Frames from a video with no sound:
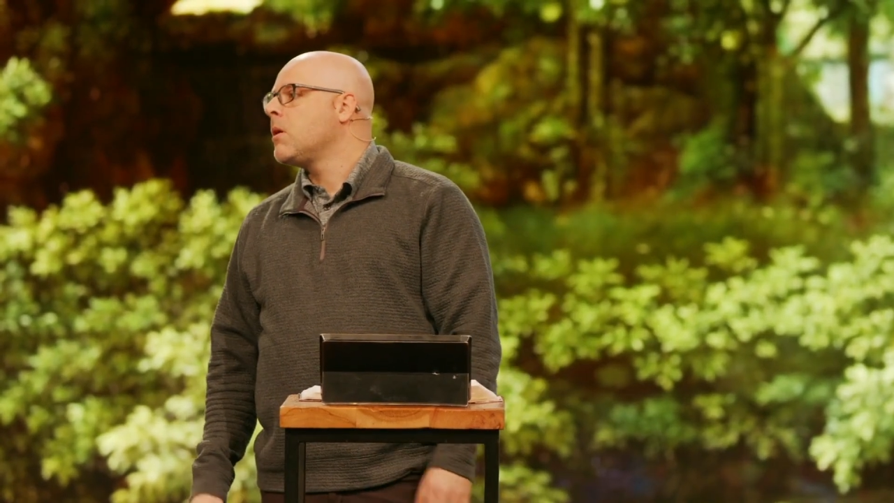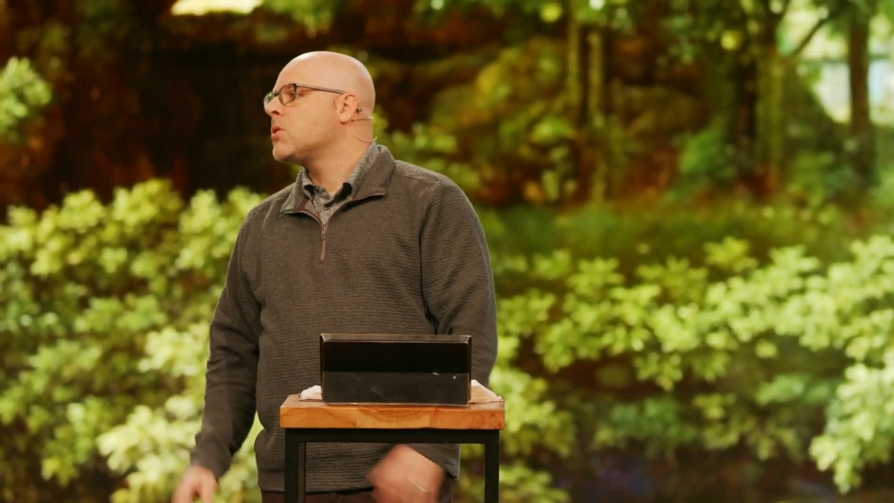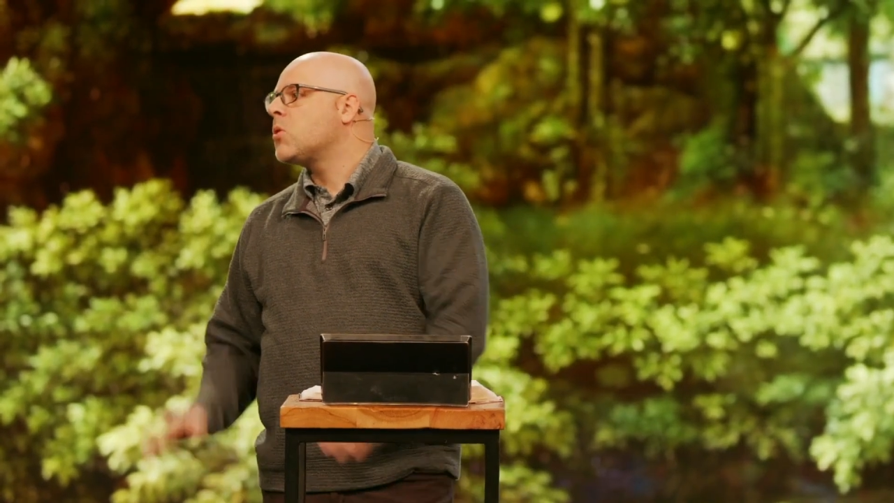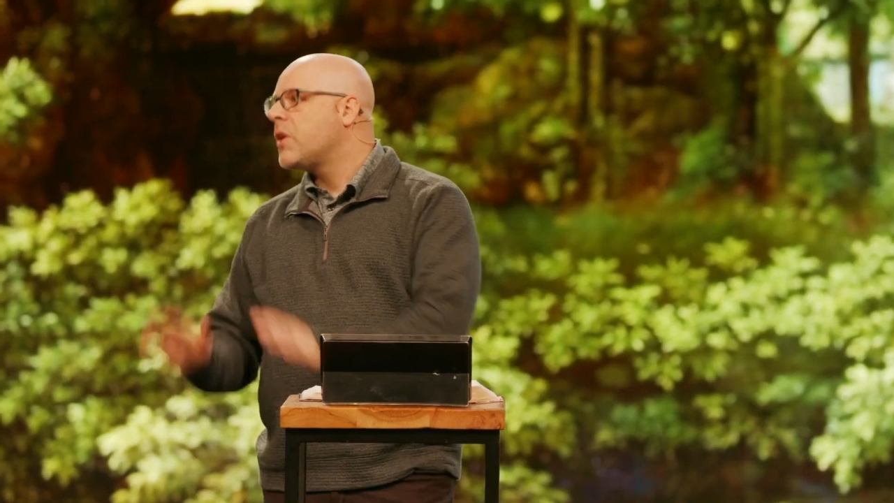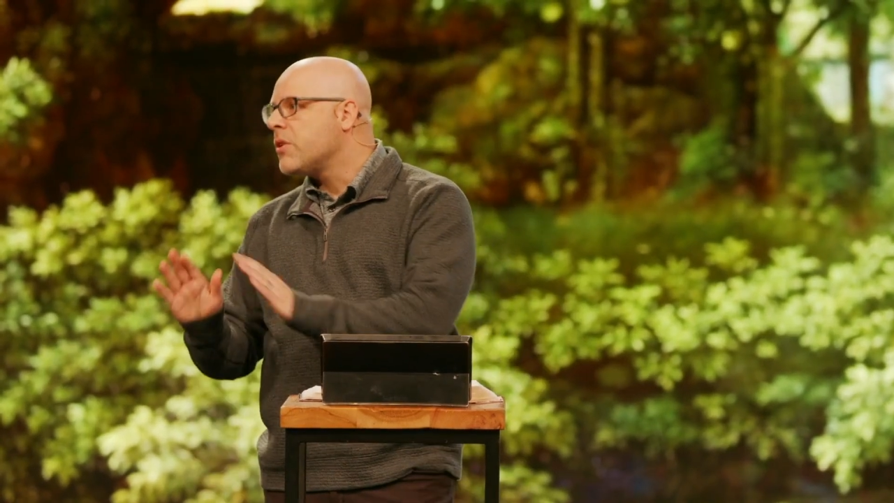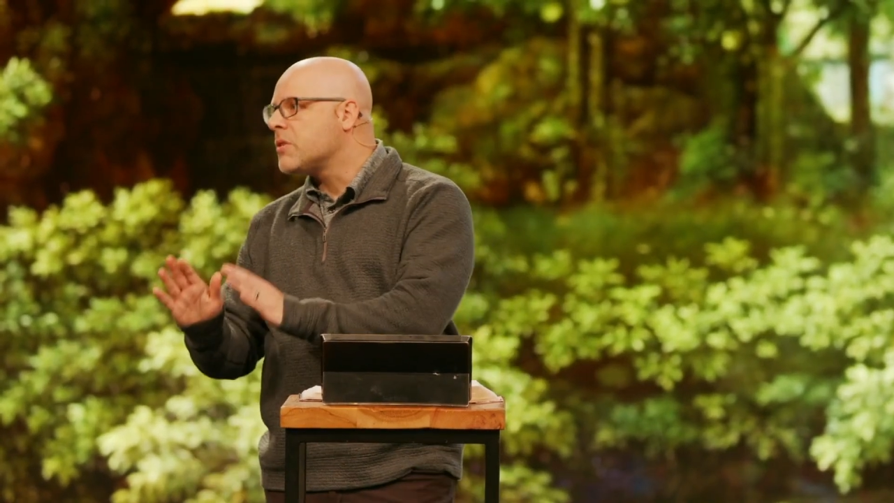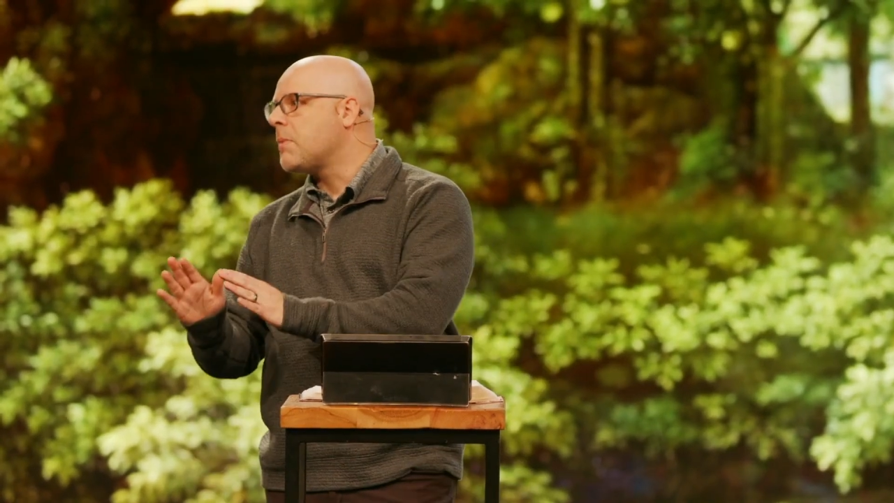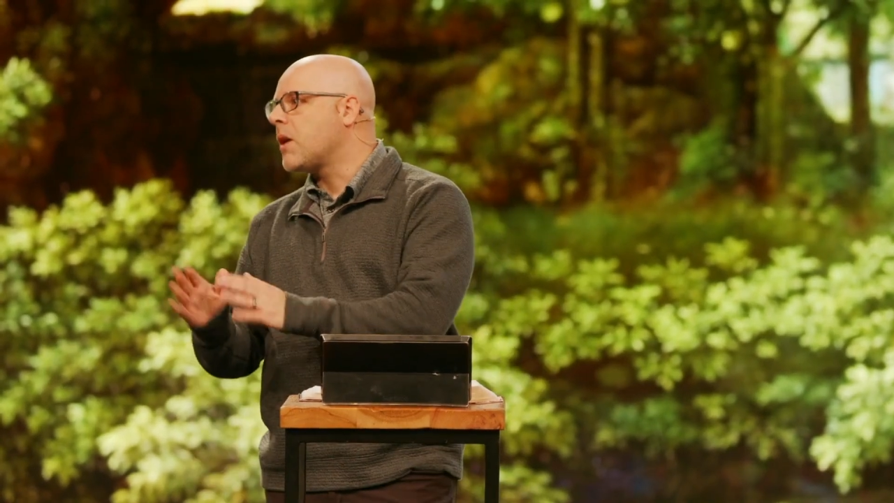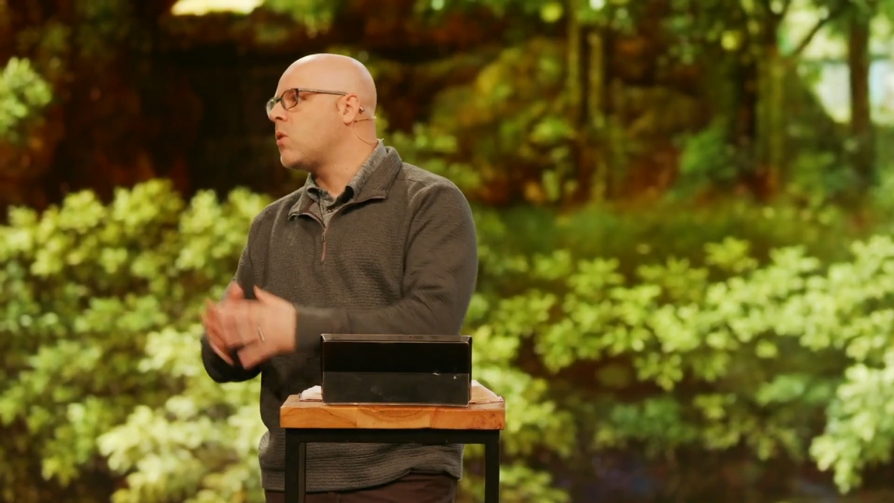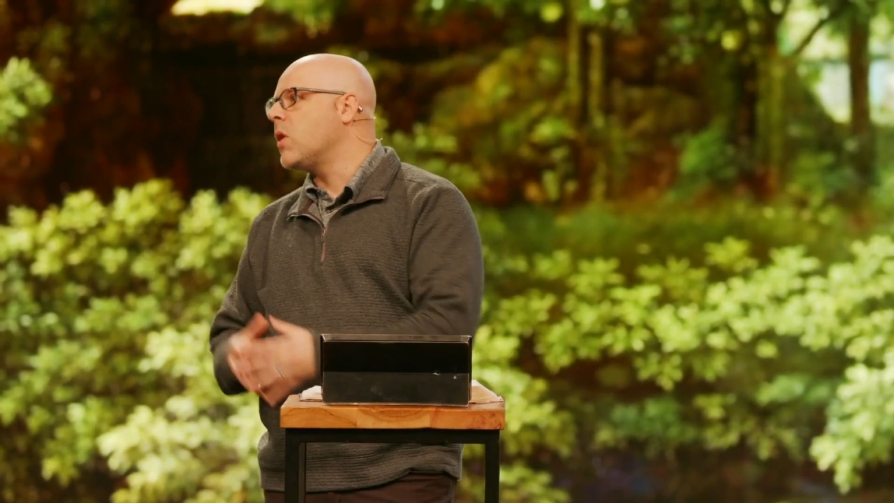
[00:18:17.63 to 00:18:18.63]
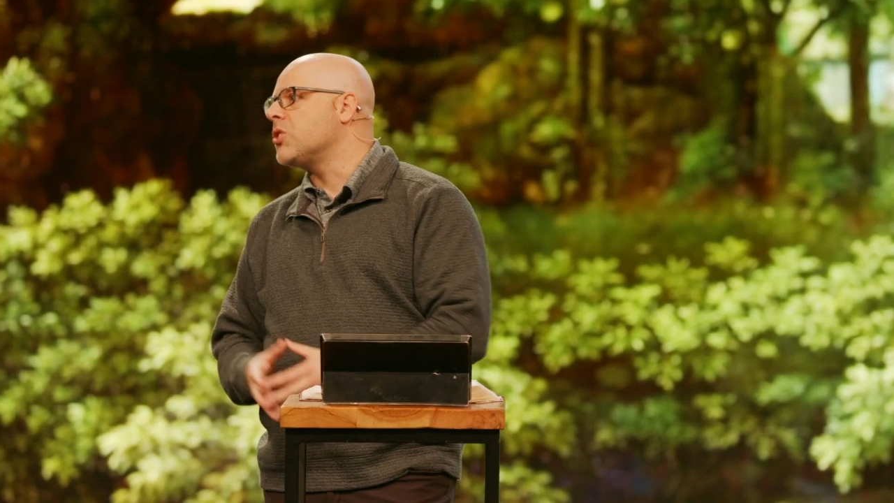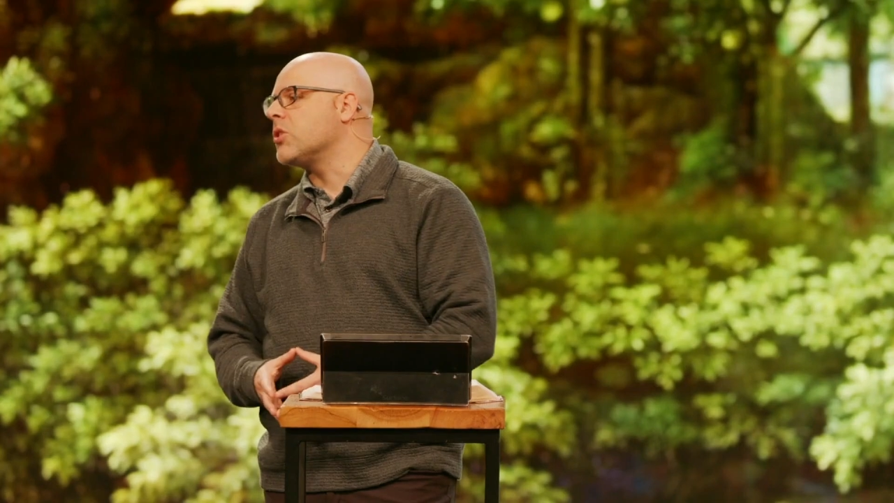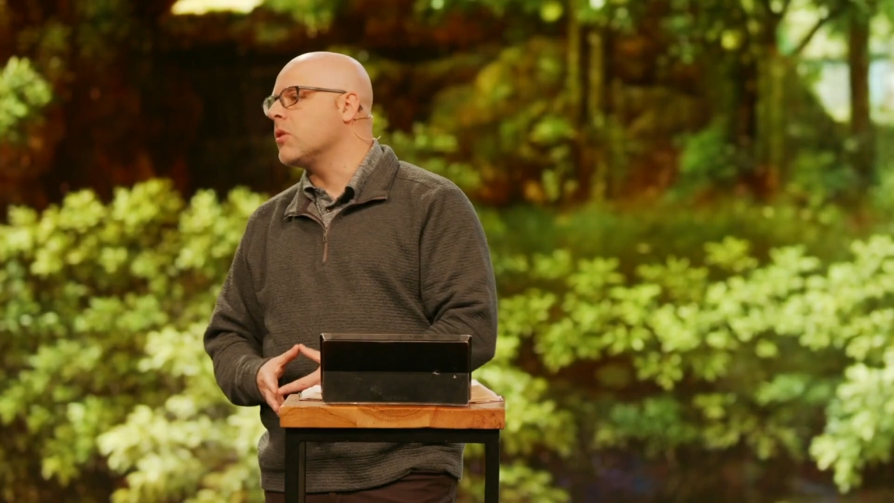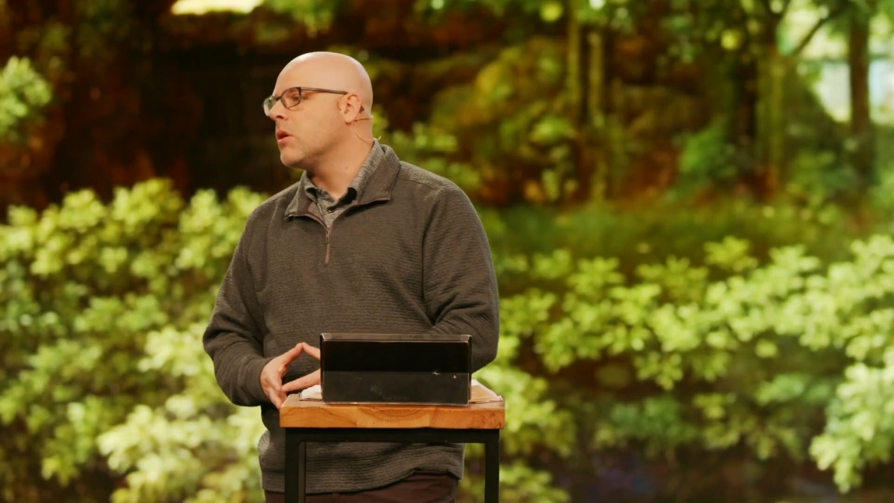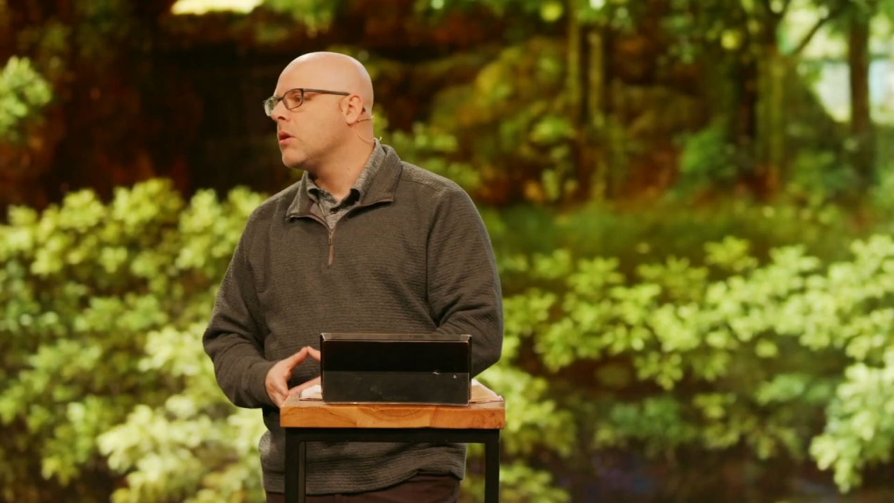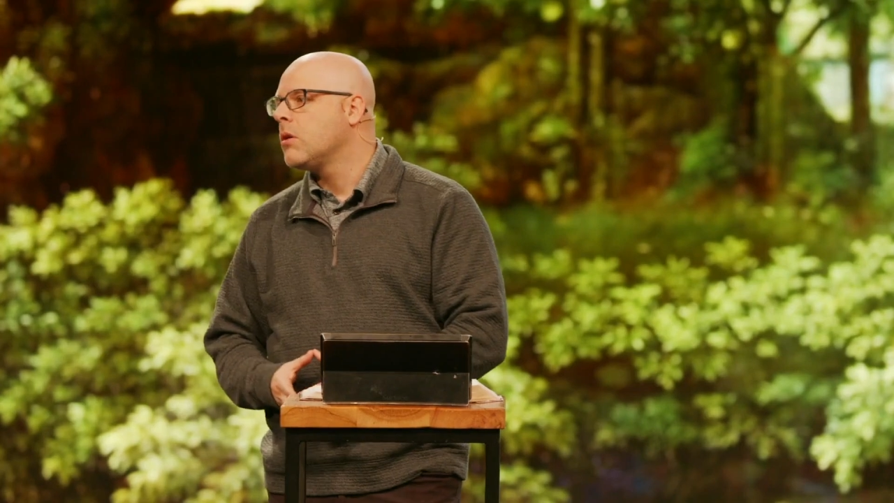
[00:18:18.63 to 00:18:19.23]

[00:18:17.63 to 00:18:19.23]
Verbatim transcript: So here's my question